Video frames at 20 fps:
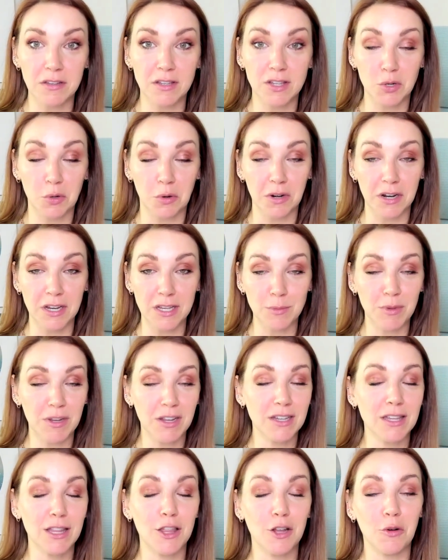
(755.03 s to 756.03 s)
stories,
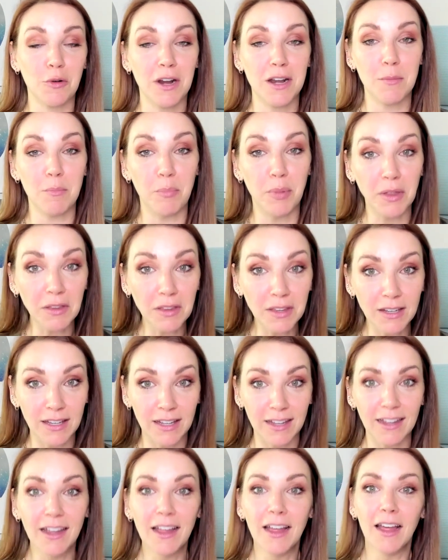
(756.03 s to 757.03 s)
because of the
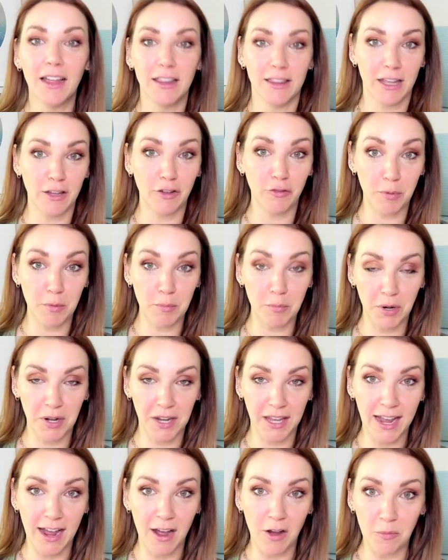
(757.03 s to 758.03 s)
credibility that you've been
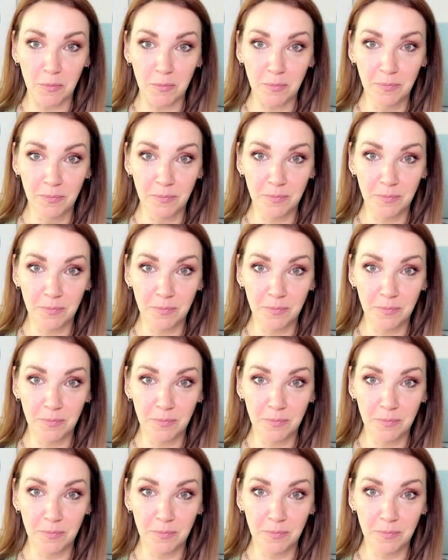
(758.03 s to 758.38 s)
putting out